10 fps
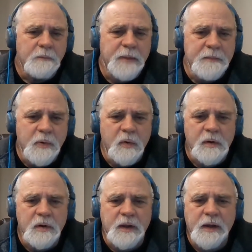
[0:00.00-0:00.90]
people who
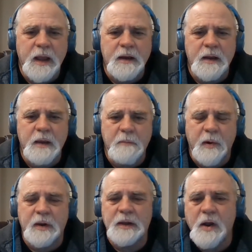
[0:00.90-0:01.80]
are looking at
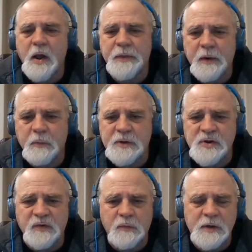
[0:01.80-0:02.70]
embarking on their
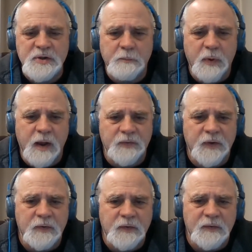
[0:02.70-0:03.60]
registration
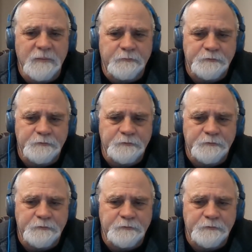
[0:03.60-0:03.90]
processes.